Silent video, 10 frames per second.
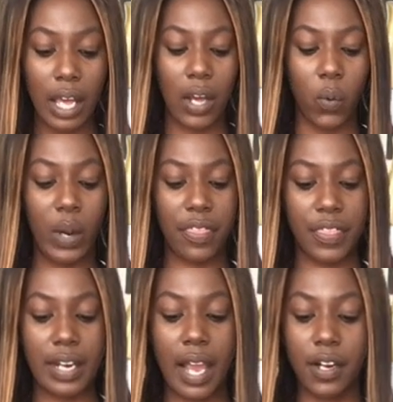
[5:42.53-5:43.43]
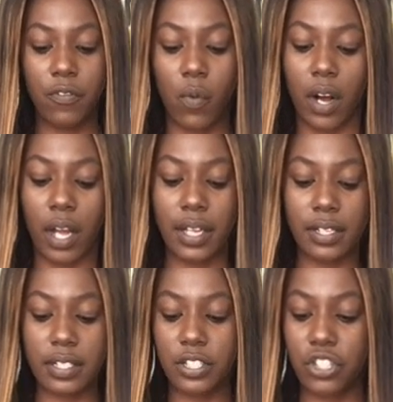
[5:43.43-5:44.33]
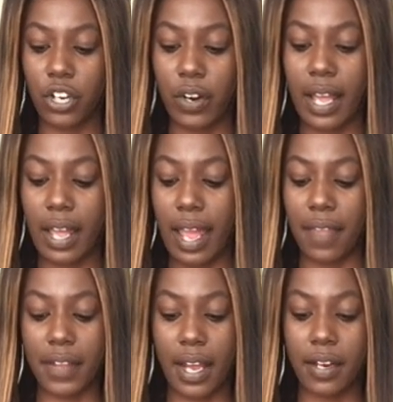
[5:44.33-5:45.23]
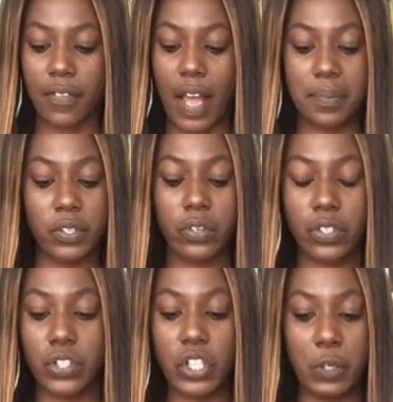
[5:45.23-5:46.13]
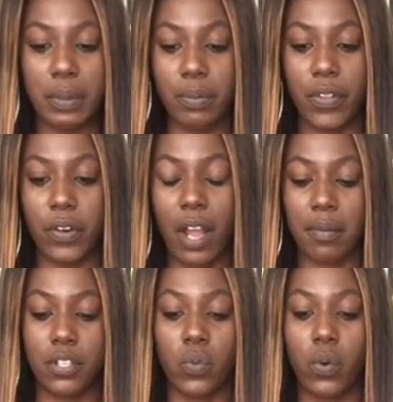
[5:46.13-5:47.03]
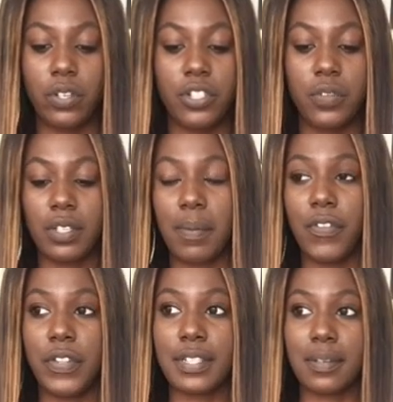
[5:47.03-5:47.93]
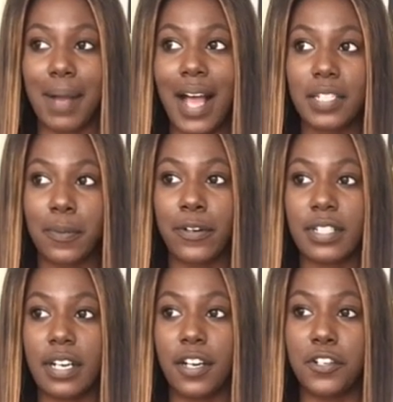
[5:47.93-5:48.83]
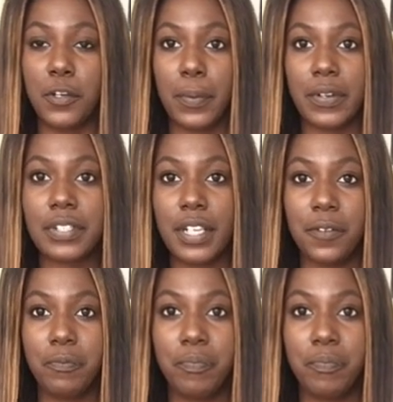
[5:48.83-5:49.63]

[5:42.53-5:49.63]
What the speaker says: With the Knight of Wands, the Chariot, and the Knight of Cups, there's two people that are coming towards you. Some of you, this is a past person and a new person.